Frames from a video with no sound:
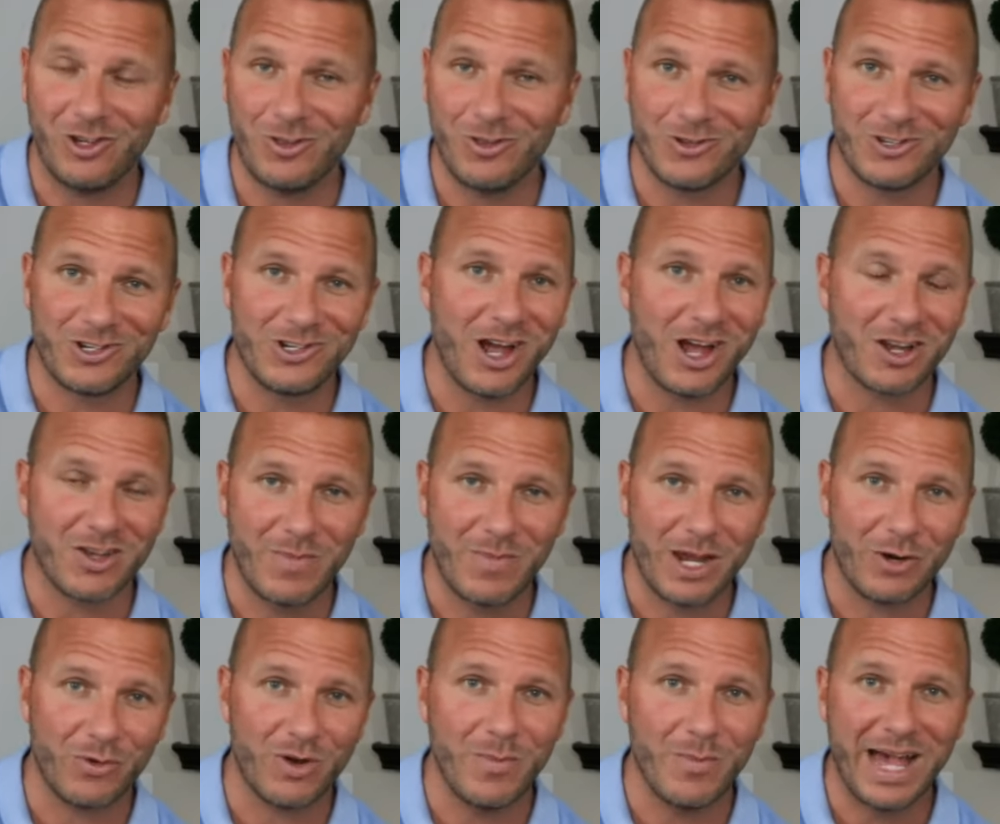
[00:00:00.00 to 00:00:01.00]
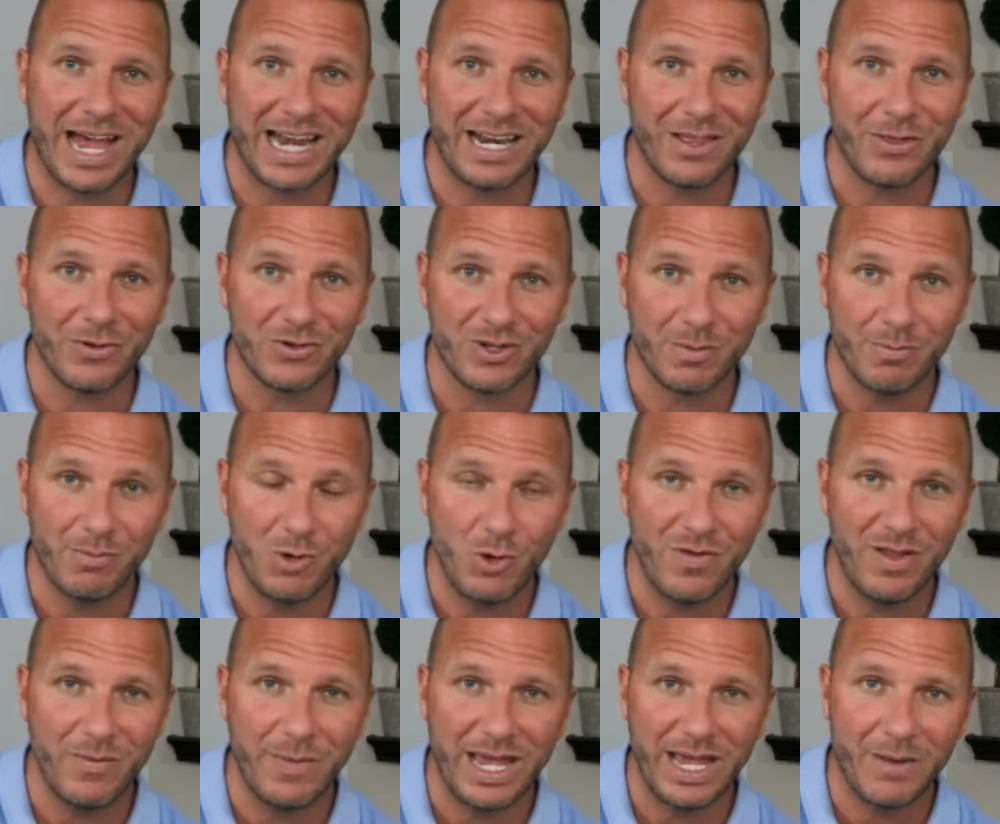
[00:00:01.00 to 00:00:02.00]
there's a documentary about it. There's a
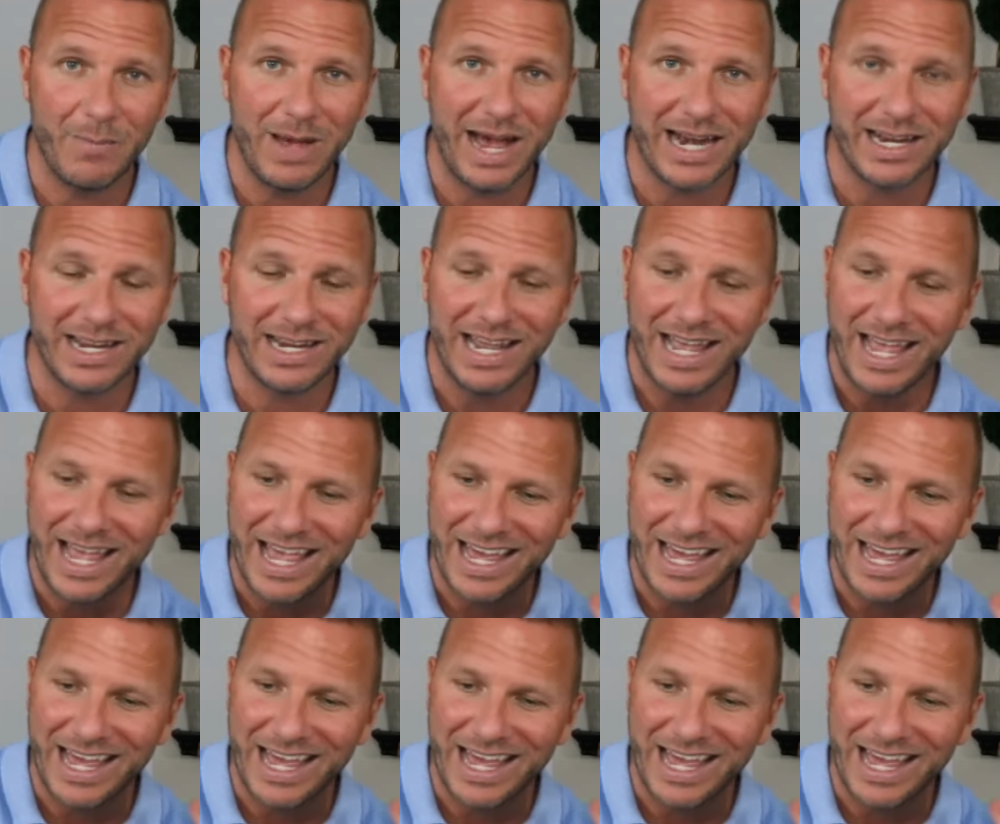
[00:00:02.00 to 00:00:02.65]
movie made about it.